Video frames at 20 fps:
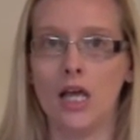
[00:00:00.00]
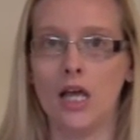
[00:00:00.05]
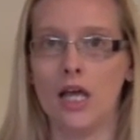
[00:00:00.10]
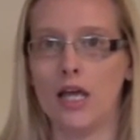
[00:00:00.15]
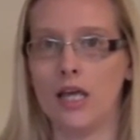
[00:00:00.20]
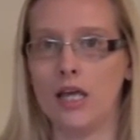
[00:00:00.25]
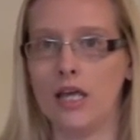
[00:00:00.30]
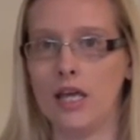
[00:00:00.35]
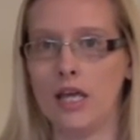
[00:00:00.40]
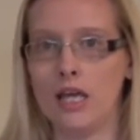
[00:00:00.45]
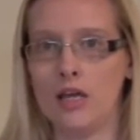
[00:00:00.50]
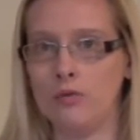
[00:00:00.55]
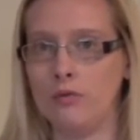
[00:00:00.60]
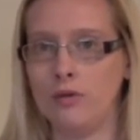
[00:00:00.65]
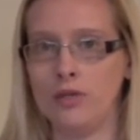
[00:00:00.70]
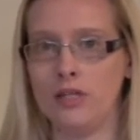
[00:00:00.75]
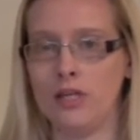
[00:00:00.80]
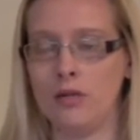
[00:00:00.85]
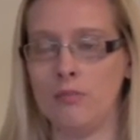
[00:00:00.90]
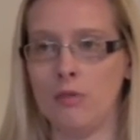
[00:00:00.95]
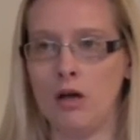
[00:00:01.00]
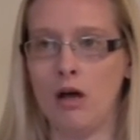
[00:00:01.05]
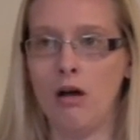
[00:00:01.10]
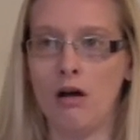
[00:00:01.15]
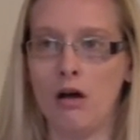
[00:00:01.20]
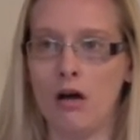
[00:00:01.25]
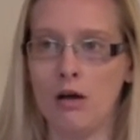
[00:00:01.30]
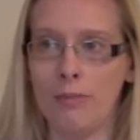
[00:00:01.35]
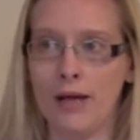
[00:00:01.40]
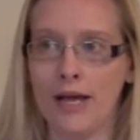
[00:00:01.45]
everything, my
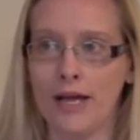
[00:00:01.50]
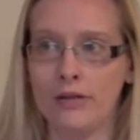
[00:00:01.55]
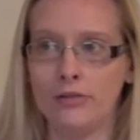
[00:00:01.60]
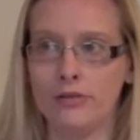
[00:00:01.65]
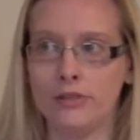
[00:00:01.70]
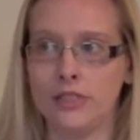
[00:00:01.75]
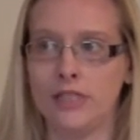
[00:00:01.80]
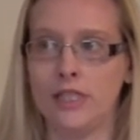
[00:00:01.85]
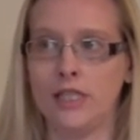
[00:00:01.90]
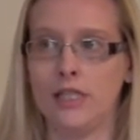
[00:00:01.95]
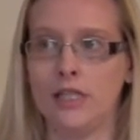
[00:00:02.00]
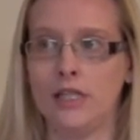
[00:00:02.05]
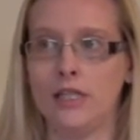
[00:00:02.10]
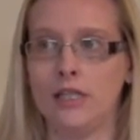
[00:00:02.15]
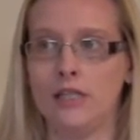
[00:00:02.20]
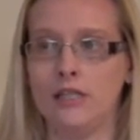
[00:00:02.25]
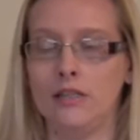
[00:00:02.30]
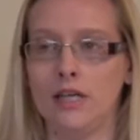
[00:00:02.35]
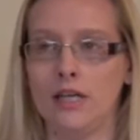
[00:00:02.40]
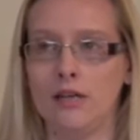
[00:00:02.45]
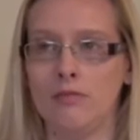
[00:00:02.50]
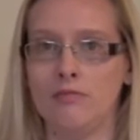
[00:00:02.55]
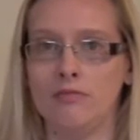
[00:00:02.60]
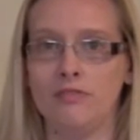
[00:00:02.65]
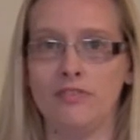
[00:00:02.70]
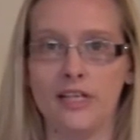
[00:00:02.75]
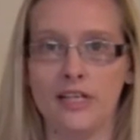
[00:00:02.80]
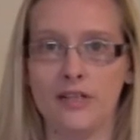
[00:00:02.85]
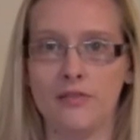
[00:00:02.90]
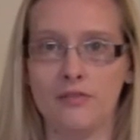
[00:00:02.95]
heart pounding,
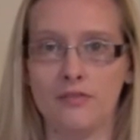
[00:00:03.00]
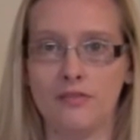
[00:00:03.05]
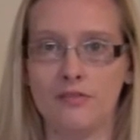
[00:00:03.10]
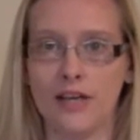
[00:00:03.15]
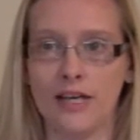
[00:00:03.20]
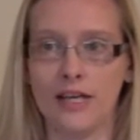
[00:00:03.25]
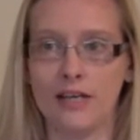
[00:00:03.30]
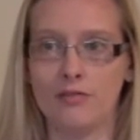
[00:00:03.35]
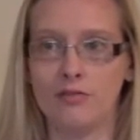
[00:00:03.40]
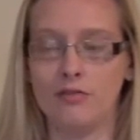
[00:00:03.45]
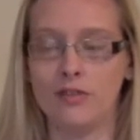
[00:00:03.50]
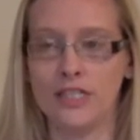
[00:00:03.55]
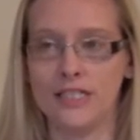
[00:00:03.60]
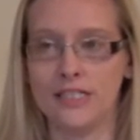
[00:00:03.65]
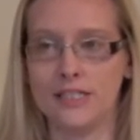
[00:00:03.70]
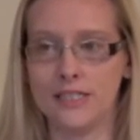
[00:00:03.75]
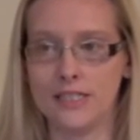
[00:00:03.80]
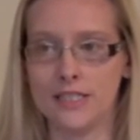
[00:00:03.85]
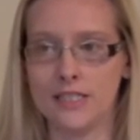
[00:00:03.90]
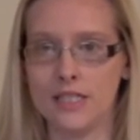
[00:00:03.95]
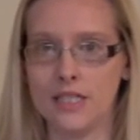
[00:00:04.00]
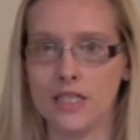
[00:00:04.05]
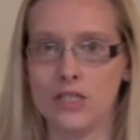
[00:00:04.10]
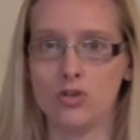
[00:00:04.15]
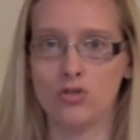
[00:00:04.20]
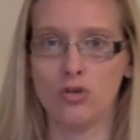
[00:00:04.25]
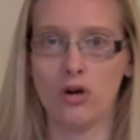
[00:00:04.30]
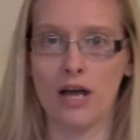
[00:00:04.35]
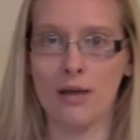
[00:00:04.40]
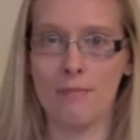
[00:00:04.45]
feeling faint, feeling dizzy,
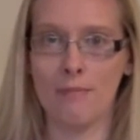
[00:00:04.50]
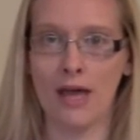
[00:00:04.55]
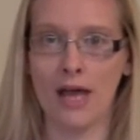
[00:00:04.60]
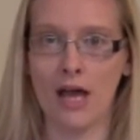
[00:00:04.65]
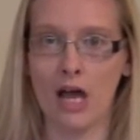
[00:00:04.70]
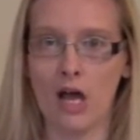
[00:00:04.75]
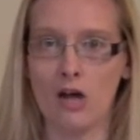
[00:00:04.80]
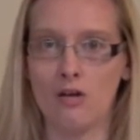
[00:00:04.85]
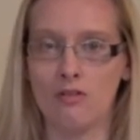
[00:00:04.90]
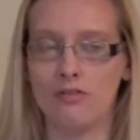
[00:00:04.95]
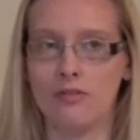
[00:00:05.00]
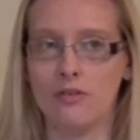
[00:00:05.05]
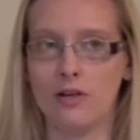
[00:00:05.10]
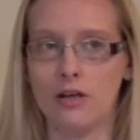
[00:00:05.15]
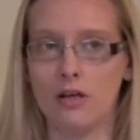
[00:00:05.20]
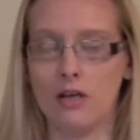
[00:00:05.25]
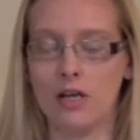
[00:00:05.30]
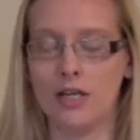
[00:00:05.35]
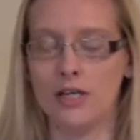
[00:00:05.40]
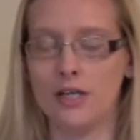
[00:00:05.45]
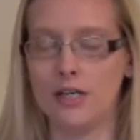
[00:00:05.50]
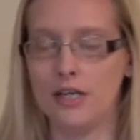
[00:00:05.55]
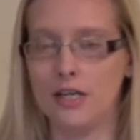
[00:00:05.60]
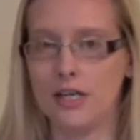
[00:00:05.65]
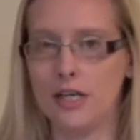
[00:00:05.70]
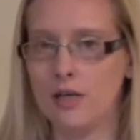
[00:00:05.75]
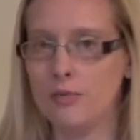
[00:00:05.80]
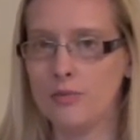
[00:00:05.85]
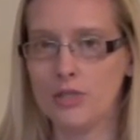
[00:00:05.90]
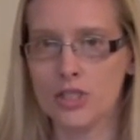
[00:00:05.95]
dry mouth, and
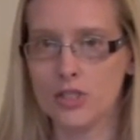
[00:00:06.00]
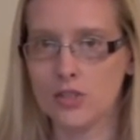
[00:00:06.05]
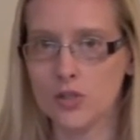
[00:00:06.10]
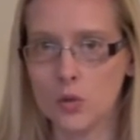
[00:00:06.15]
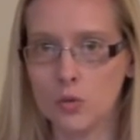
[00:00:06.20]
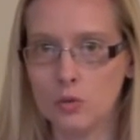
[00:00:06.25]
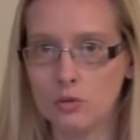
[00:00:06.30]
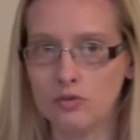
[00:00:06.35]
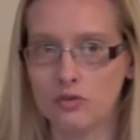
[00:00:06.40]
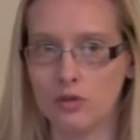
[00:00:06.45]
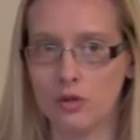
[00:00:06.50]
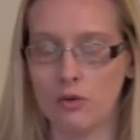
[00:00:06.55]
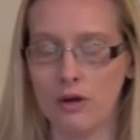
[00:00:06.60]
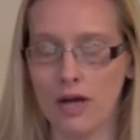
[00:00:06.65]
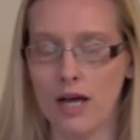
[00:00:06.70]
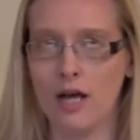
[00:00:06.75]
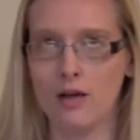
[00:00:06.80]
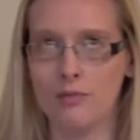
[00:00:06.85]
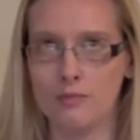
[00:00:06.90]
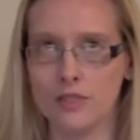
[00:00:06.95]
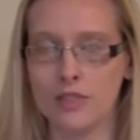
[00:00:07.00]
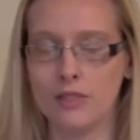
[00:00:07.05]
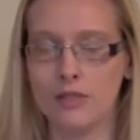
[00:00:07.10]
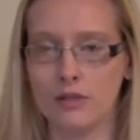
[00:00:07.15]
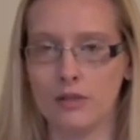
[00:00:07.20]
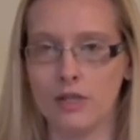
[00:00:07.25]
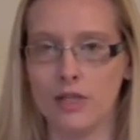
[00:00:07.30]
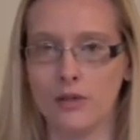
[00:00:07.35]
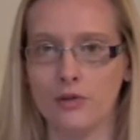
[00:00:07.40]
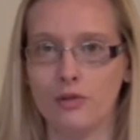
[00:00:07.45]
it was just awful,
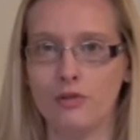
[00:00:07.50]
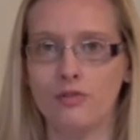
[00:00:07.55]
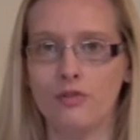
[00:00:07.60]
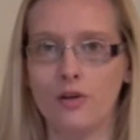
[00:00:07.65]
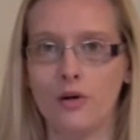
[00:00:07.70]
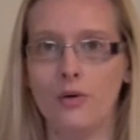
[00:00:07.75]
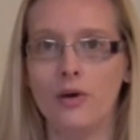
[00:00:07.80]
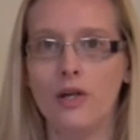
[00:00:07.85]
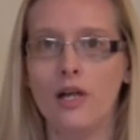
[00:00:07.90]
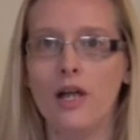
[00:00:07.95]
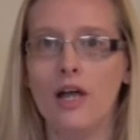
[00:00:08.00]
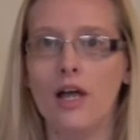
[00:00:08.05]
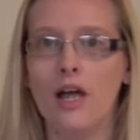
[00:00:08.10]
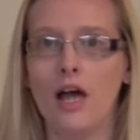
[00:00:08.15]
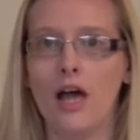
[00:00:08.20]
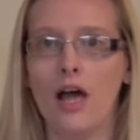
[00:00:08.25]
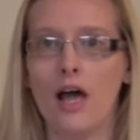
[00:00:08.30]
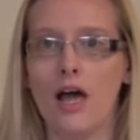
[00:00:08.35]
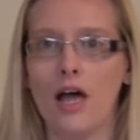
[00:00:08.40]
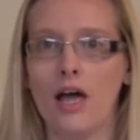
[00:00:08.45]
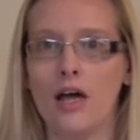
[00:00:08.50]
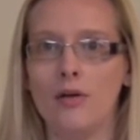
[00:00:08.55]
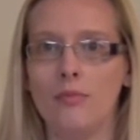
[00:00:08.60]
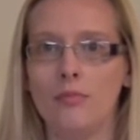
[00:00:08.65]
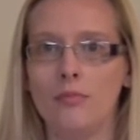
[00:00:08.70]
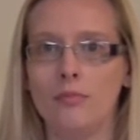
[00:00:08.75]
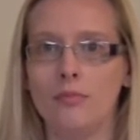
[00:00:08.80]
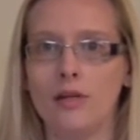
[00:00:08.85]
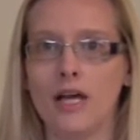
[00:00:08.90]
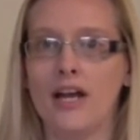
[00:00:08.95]
absolutely awful.
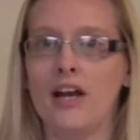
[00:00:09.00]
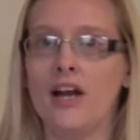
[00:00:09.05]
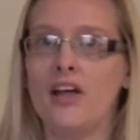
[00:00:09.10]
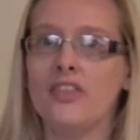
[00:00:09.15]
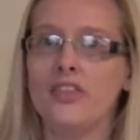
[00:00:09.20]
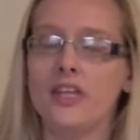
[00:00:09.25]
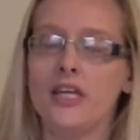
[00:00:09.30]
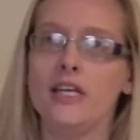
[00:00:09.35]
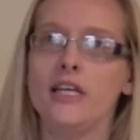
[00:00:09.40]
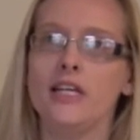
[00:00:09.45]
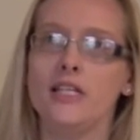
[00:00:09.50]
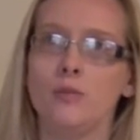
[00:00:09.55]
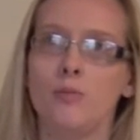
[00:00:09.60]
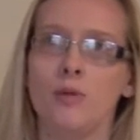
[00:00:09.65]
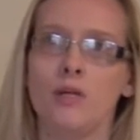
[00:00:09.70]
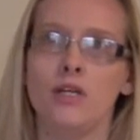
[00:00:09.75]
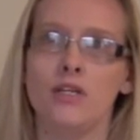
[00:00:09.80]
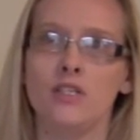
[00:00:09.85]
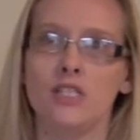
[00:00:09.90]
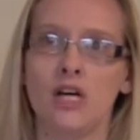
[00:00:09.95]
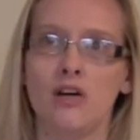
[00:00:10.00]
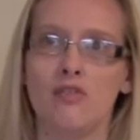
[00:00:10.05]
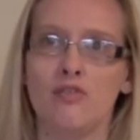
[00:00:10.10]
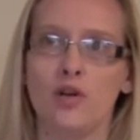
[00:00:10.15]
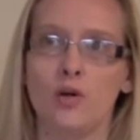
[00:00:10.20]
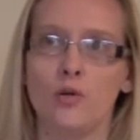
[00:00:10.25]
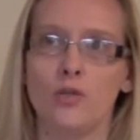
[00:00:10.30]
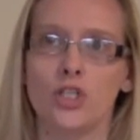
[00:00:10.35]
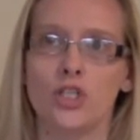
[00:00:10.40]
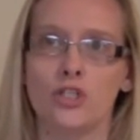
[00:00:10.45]
And I think it's because I
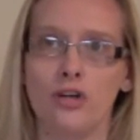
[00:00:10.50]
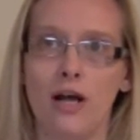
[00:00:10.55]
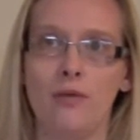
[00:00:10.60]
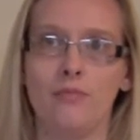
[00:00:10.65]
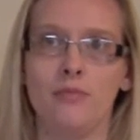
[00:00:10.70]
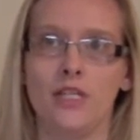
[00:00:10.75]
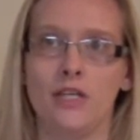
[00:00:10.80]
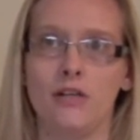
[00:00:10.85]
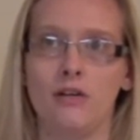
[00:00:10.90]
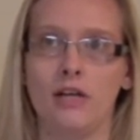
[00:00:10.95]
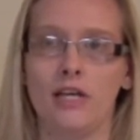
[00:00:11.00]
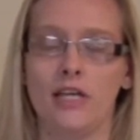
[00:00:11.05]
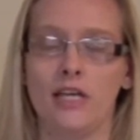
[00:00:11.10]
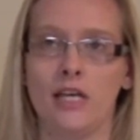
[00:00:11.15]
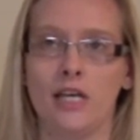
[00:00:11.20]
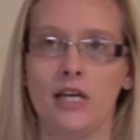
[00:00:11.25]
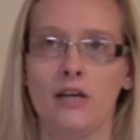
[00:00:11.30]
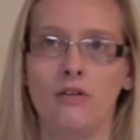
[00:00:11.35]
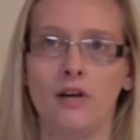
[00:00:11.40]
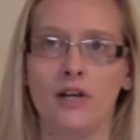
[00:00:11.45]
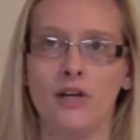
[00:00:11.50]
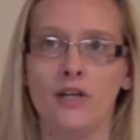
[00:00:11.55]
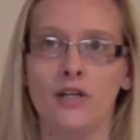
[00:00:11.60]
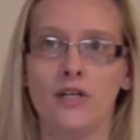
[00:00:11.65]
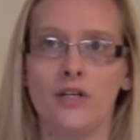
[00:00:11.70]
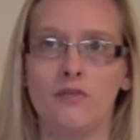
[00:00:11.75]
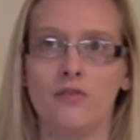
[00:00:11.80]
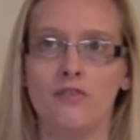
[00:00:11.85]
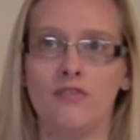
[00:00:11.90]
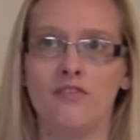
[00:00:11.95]
felt trapped in IKEA. I
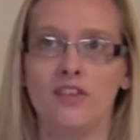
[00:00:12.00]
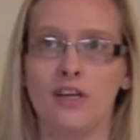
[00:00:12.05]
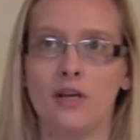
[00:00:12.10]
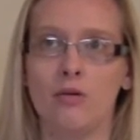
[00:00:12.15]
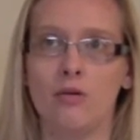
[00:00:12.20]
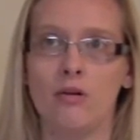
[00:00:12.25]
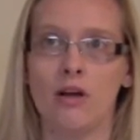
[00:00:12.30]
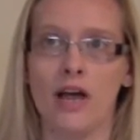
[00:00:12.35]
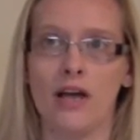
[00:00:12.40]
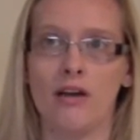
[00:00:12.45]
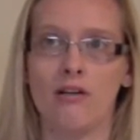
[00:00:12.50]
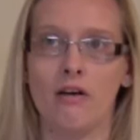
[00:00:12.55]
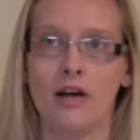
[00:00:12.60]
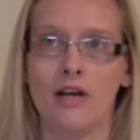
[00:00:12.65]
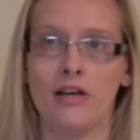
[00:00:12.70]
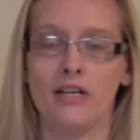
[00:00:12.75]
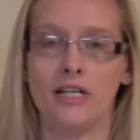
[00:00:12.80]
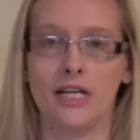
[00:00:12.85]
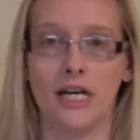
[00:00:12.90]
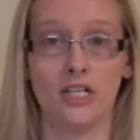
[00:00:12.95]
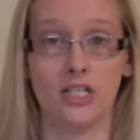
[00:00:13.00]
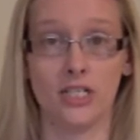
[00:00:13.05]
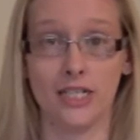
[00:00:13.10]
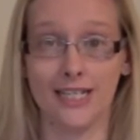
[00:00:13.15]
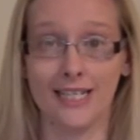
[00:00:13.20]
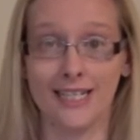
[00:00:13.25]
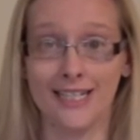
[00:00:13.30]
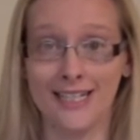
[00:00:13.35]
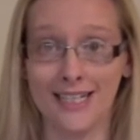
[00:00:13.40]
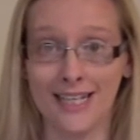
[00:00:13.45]
couldn't feel like I could
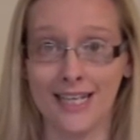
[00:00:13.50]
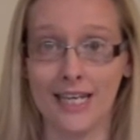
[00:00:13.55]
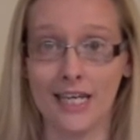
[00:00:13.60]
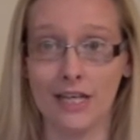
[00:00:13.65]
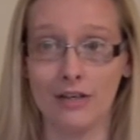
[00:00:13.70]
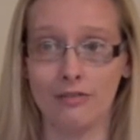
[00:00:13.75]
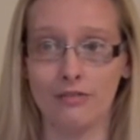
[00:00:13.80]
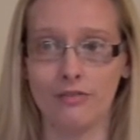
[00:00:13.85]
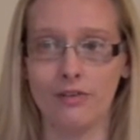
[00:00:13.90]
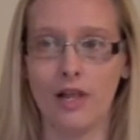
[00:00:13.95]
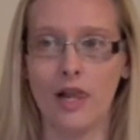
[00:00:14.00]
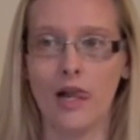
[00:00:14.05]
actually leave.